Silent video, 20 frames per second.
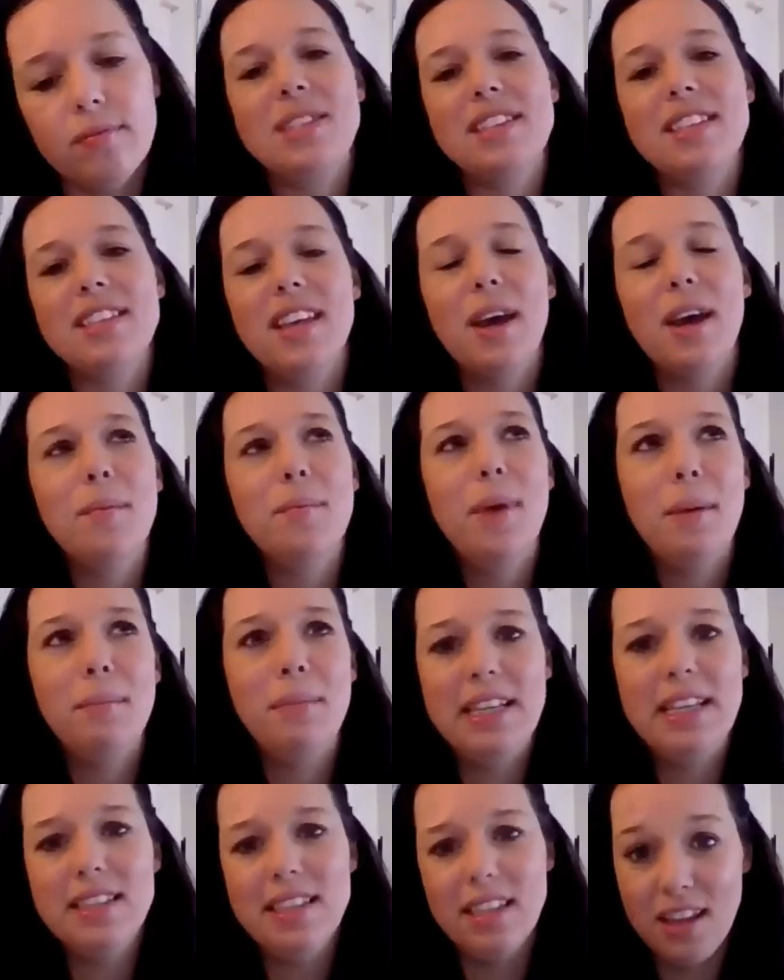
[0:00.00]
was at a
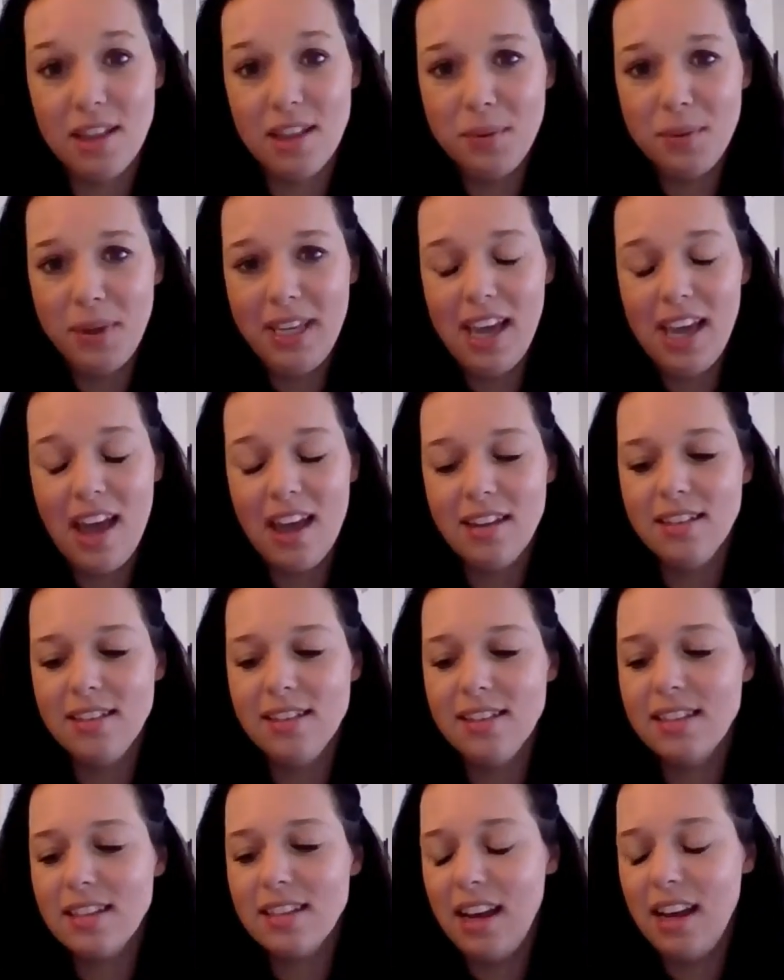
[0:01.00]
meeting at the
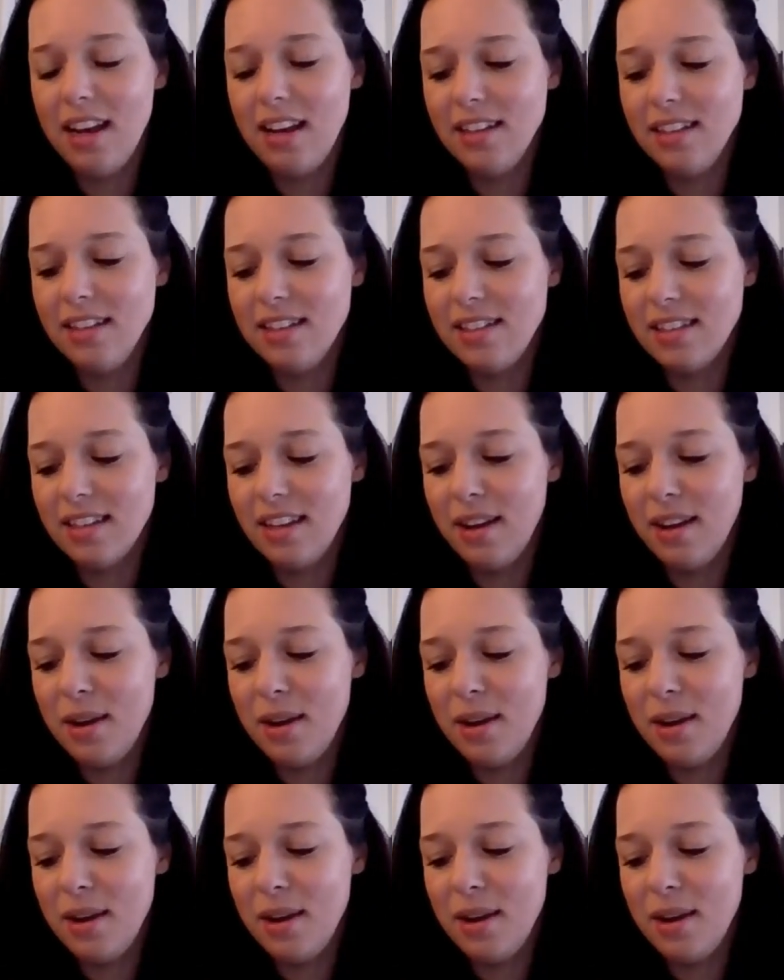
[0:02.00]
weekend, and